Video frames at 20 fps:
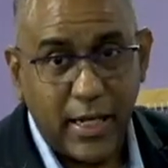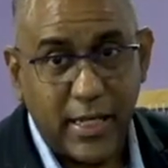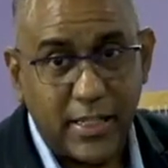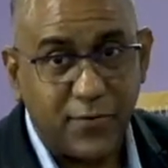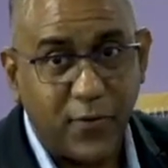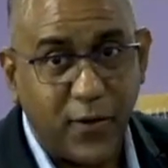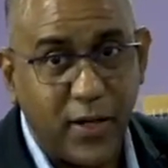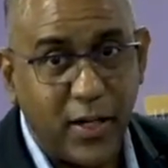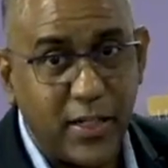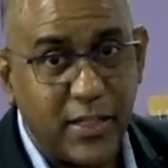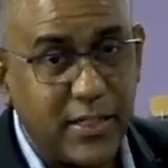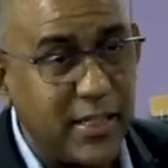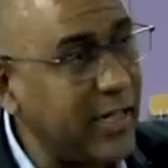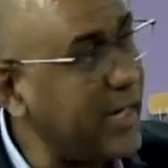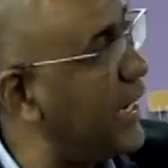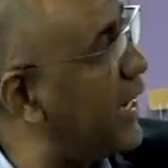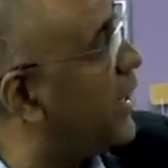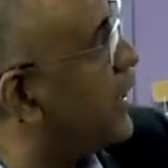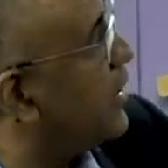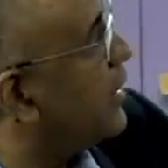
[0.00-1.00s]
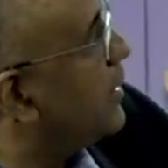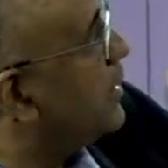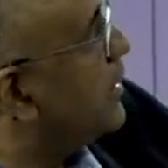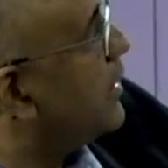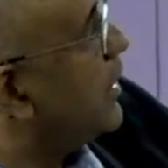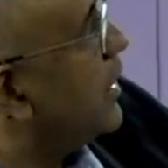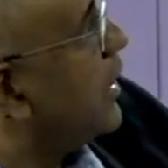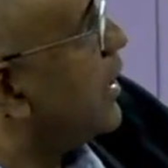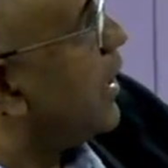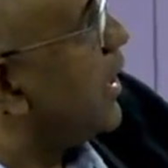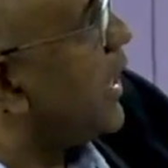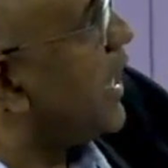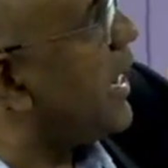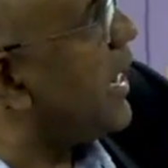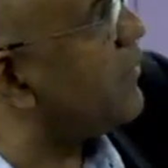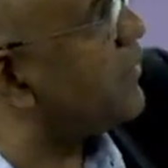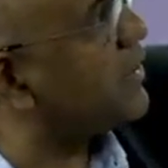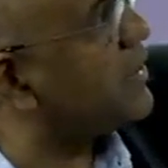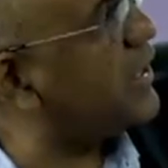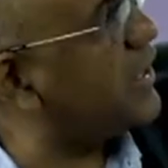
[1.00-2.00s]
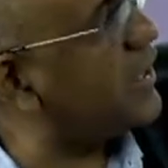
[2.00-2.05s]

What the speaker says: follow it again. Everything